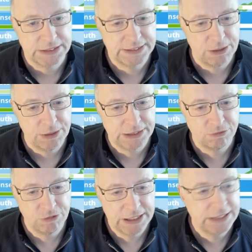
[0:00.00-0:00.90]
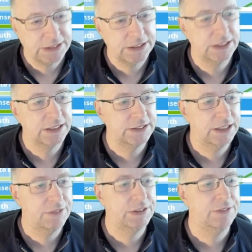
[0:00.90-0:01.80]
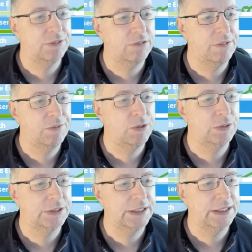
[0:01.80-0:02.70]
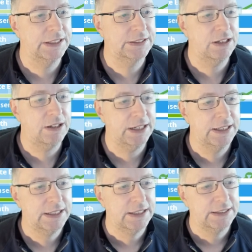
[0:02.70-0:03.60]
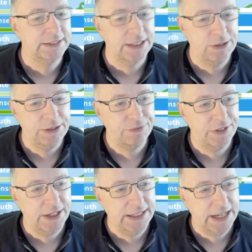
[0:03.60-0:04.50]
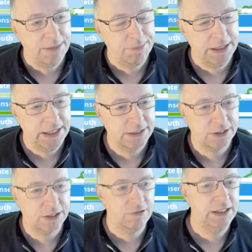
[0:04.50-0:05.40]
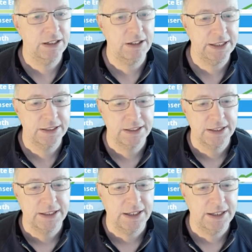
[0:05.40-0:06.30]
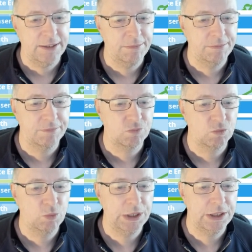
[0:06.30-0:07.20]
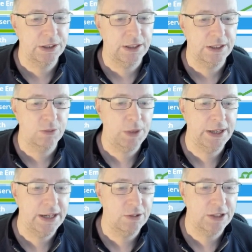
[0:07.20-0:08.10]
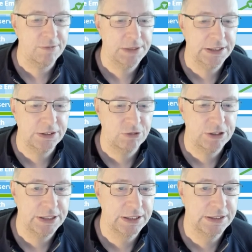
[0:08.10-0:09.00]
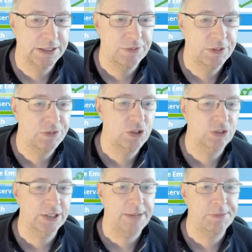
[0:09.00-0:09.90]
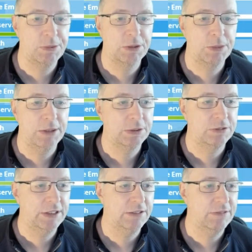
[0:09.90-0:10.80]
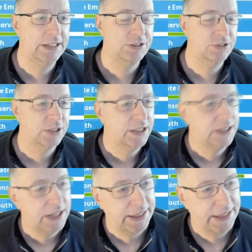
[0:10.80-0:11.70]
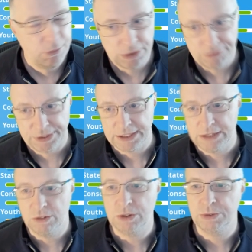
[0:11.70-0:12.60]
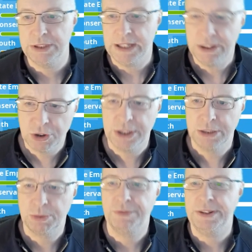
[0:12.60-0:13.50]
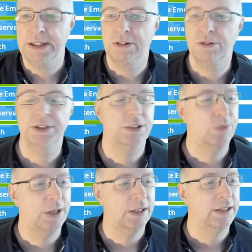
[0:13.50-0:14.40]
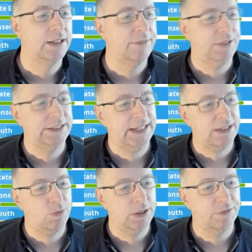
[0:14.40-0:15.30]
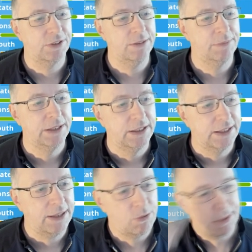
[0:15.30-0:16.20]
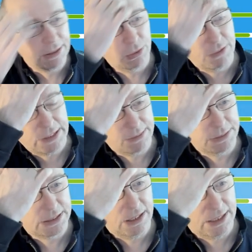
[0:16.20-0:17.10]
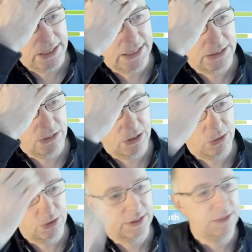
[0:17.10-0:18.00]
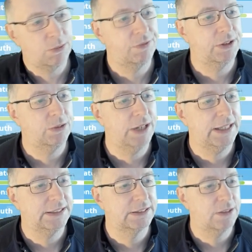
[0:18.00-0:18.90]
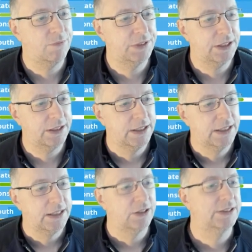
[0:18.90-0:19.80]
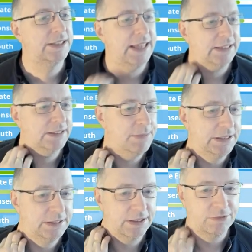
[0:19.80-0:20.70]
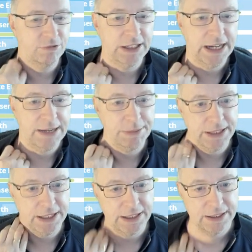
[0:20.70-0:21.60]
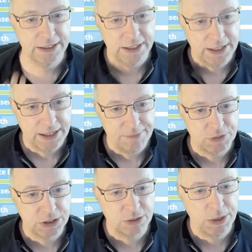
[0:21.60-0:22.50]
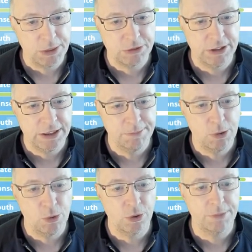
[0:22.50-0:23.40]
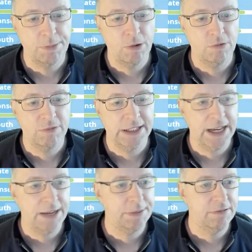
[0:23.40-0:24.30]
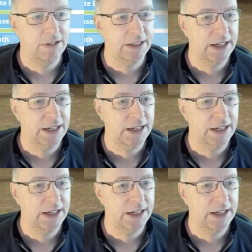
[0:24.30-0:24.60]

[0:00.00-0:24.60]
so it's religious and conservatives that are influencing this guy. So he's fairly happy, hence the green line, with the way our government is treating conservatives, not so happy with the way we're treating the religious, and that will affect their loyalty. Other things will affect their loyalty as well. If I sack one of them, that will make all the rest of them slightly less loyal because they will feel less confident. You can see that's a minister that's really happy there, because the way we're treating the poor are really happy right